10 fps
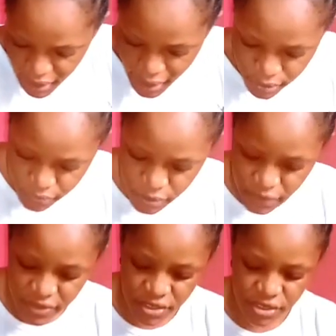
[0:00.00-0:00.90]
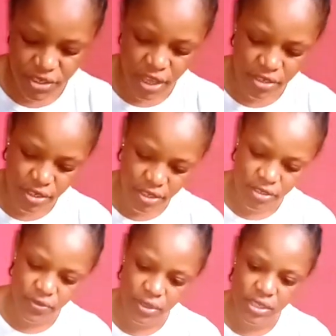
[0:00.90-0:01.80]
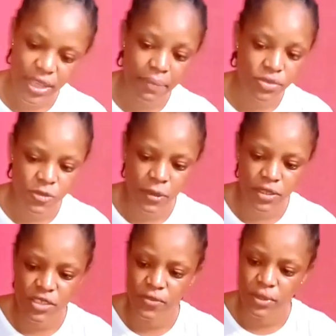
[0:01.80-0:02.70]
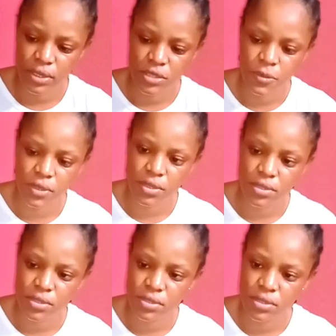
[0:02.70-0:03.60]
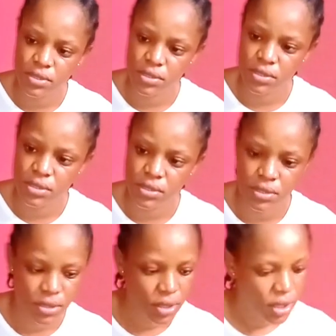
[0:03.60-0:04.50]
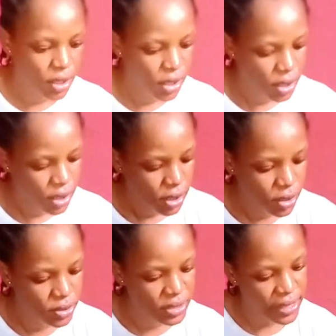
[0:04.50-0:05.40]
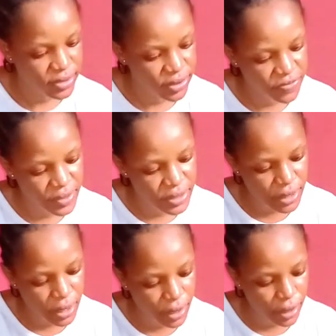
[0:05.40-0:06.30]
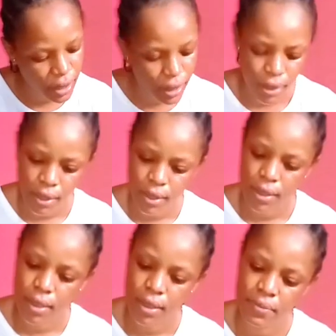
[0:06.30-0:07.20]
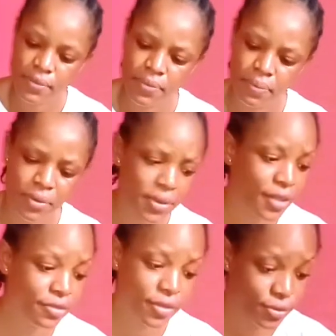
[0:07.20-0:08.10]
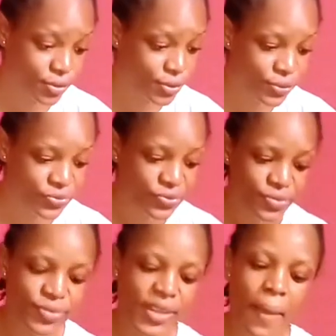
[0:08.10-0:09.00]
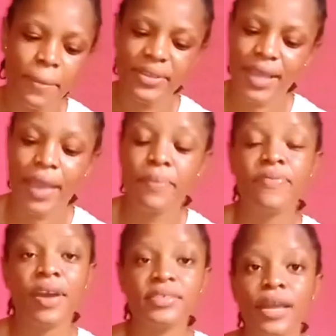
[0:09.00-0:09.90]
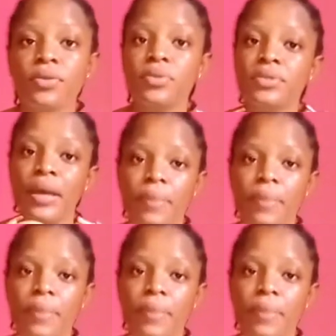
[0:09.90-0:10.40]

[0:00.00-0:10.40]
I don't know if this charger is for it. I'm suspecting it's for it because this looks like it's gonna fit in here. And I don't really know. But I googled